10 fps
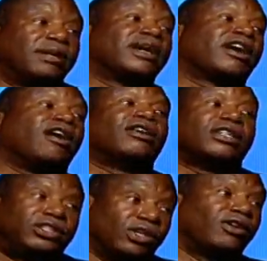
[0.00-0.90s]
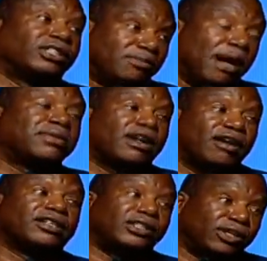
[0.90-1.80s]
I'm gonna call you George. Your mama
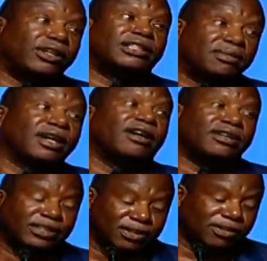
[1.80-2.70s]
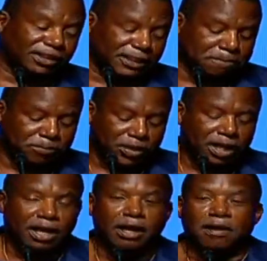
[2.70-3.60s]
called you George. I'm gonna call you George
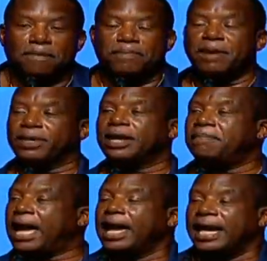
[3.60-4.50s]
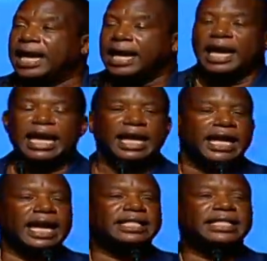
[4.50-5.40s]
people get mad. He,
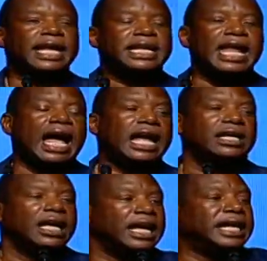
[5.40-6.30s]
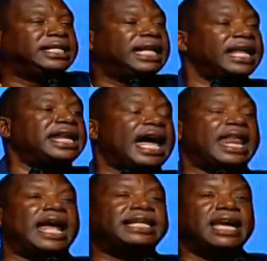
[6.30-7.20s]
he, he did not, he did
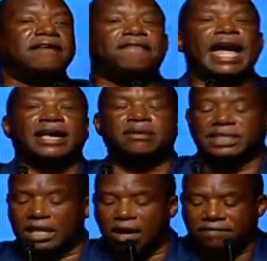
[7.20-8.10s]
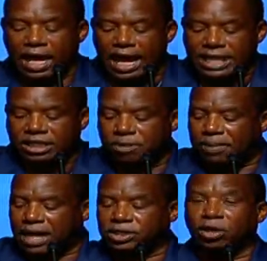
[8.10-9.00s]
not identify himself as an
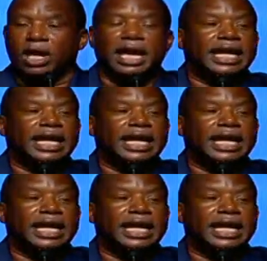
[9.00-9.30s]
apostle.